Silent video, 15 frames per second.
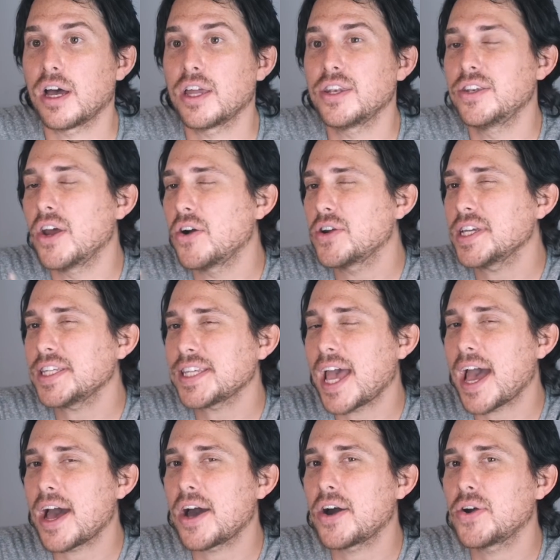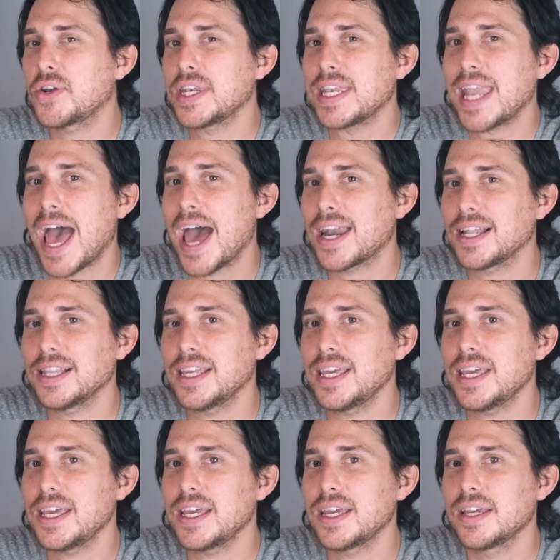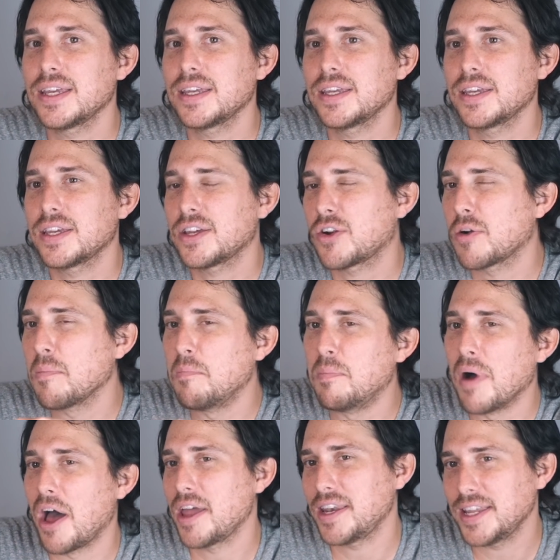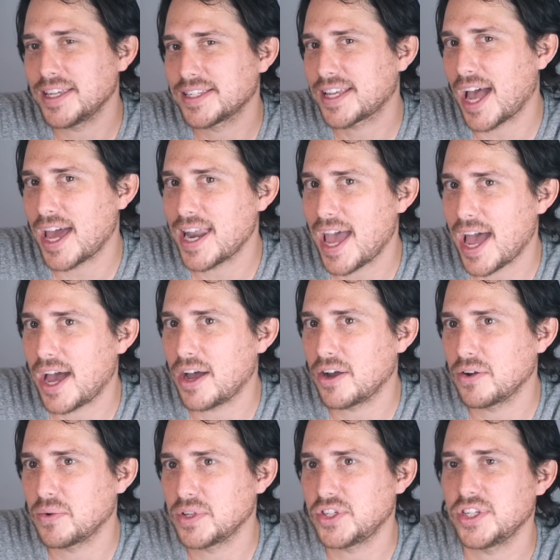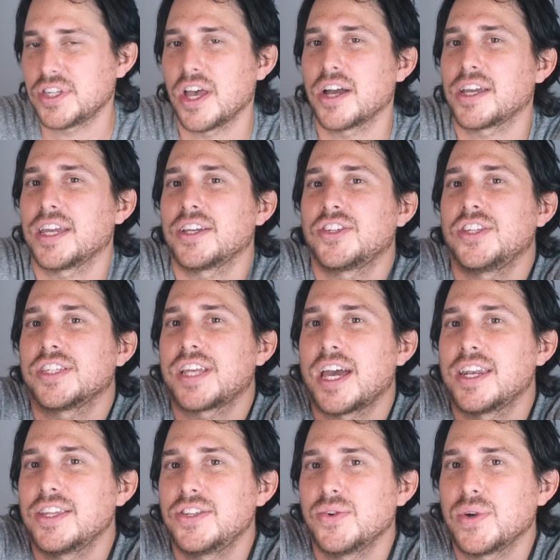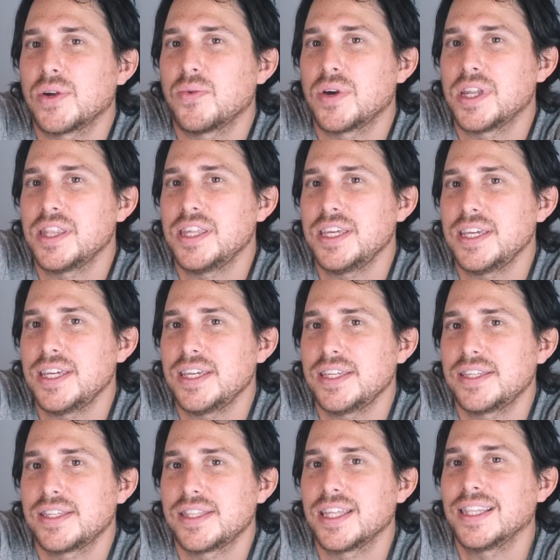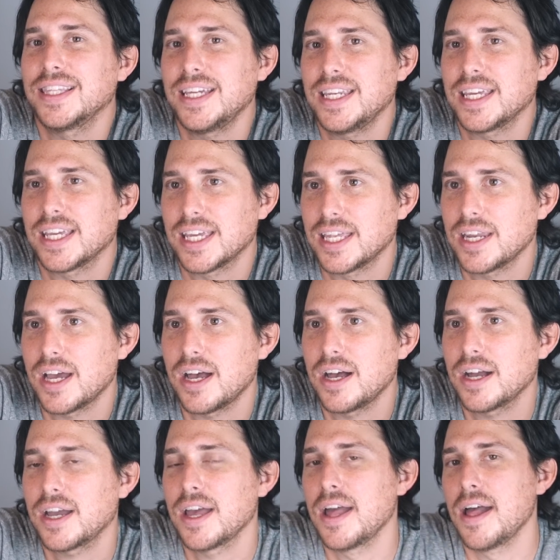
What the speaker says: Notice how Natalie, her butt is kind of out when she's hugging. She's kind of doing one of these, the leaning in hug.